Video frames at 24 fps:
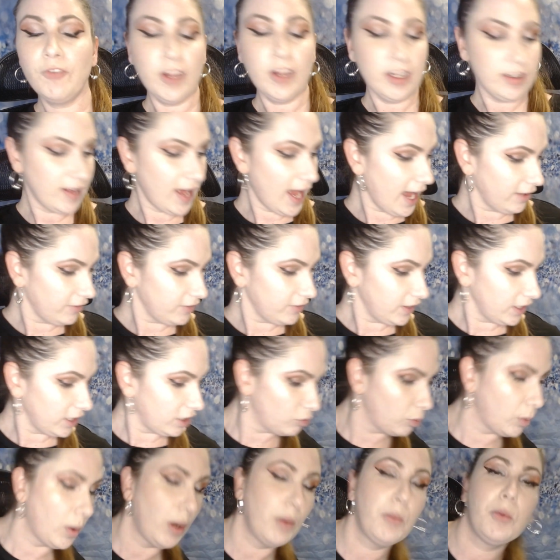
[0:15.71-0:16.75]
Fantastic
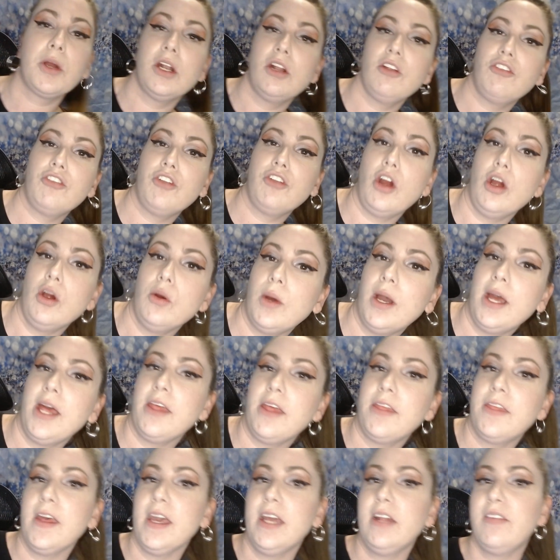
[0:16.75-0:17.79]
is what we're going to start with.